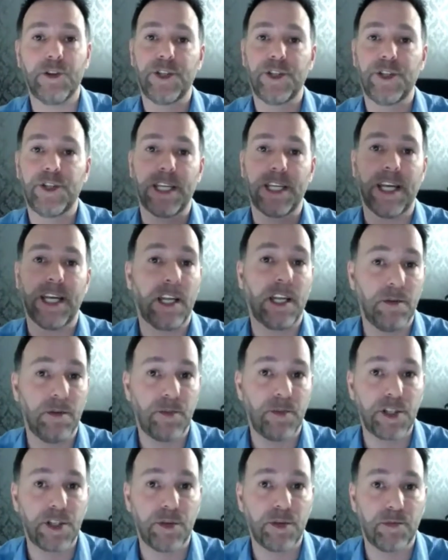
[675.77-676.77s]
and you'll see another
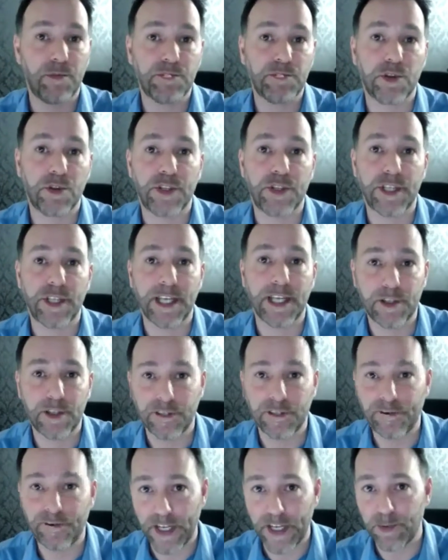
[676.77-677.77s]
bunch of modules there. It's
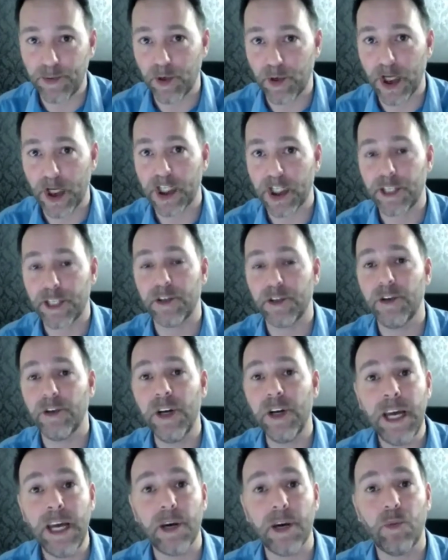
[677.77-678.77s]
got a Facebook pixel
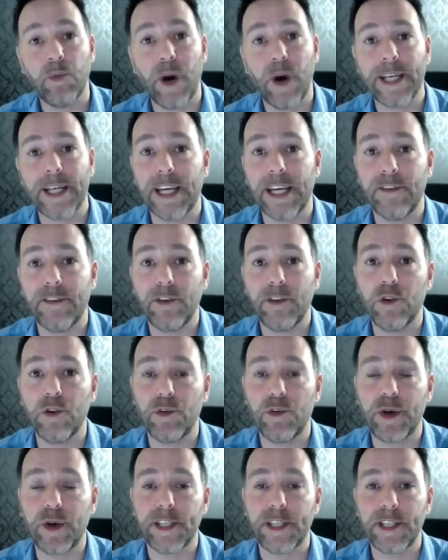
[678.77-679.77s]
and YDF
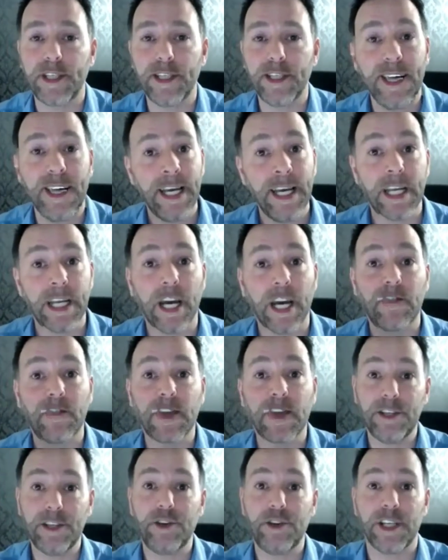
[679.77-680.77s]
local business. Now, I've
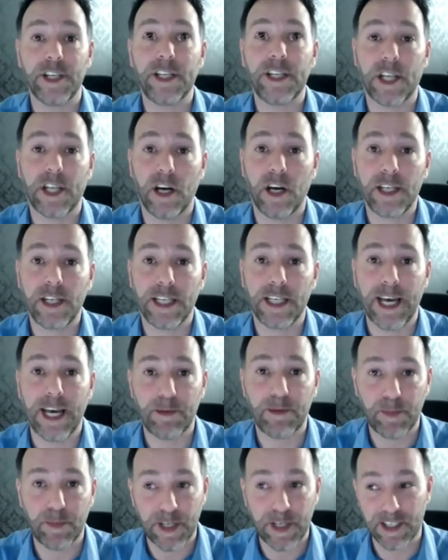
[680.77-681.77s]
literally just started
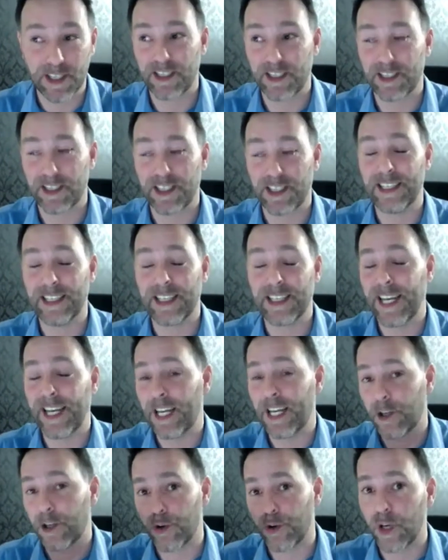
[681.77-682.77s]
that, but it's
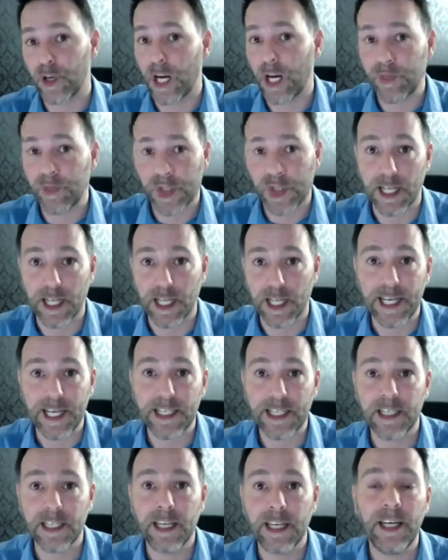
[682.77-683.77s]
kind of grown arms and
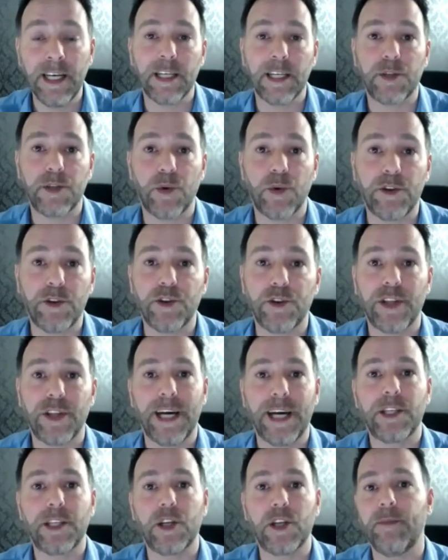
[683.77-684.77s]
legs as well. So
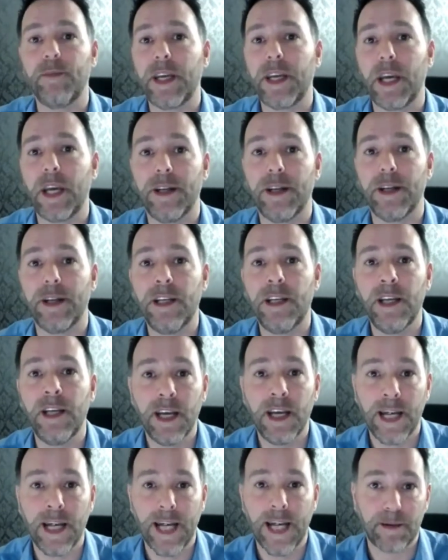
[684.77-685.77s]
that's going to be coming...